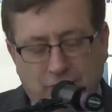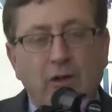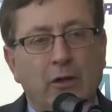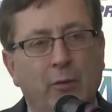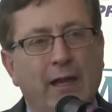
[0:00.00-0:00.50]

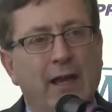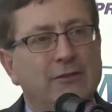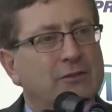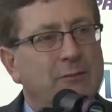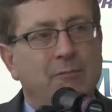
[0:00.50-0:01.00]
Certainly we
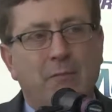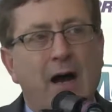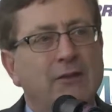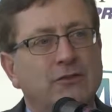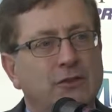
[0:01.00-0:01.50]
had some
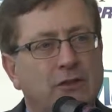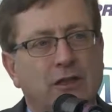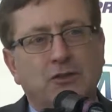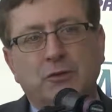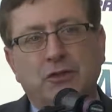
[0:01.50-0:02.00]
monster
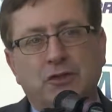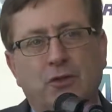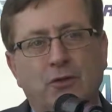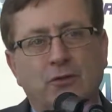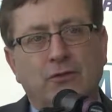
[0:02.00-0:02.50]
country
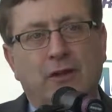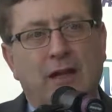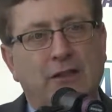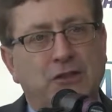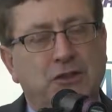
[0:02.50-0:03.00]
shows
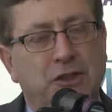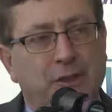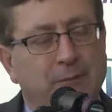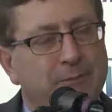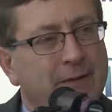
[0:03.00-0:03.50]
last
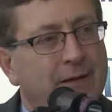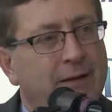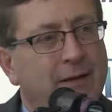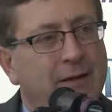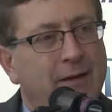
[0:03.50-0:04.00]
year,
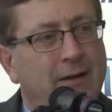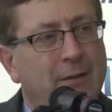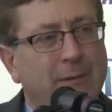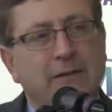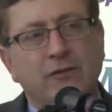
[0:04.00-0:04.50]

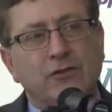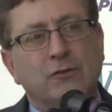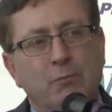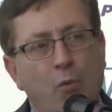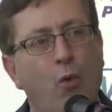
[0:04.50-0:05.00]
but this
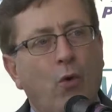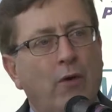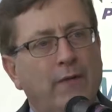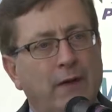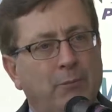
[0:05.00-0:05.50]
is
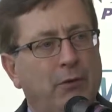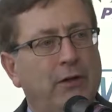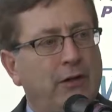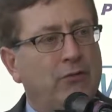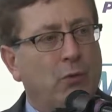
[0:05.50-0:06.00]
more than a
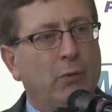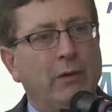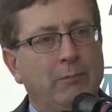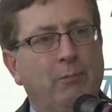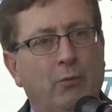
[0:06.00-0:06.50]
place where
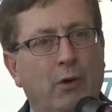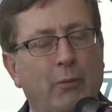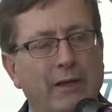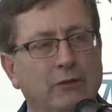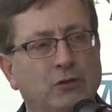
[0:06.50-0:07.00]

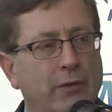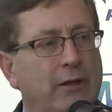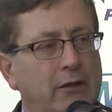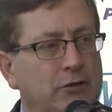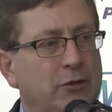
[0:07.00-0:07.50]
we
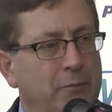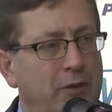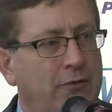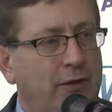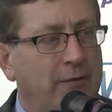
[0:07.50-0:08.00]
enjoy country
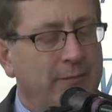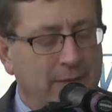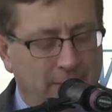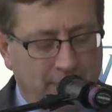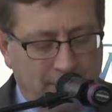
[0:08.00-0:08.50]
music.
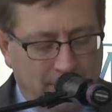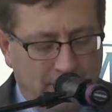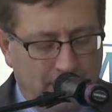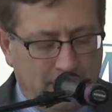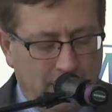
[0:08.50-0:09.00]

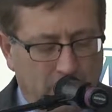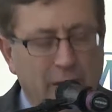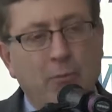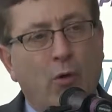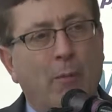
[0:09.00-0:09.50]

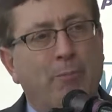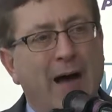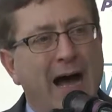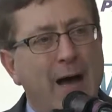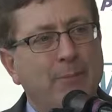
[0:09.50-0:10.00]
We had more
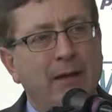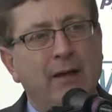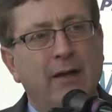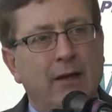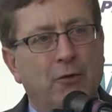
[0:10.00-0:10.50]
pop
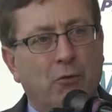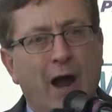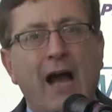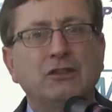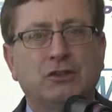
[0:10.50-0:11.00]
and
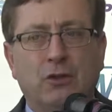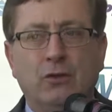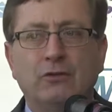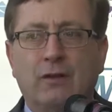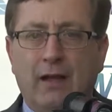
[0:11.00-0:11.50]
rock
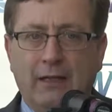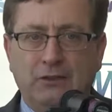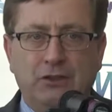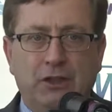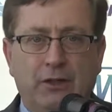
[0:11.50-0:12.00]
shows
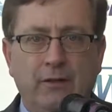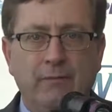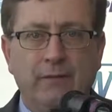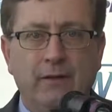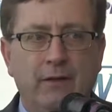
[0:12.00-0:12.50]
last year
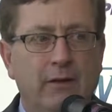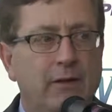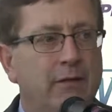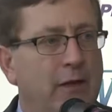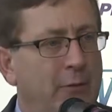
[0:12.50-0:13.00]

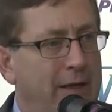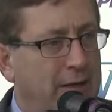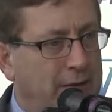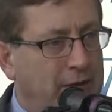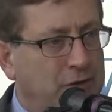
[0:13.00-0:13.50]
than we
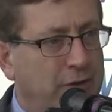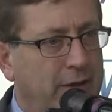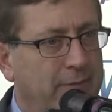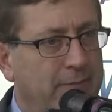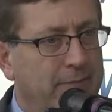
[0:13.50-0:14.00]
had
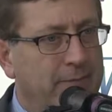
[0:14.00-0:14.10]
country.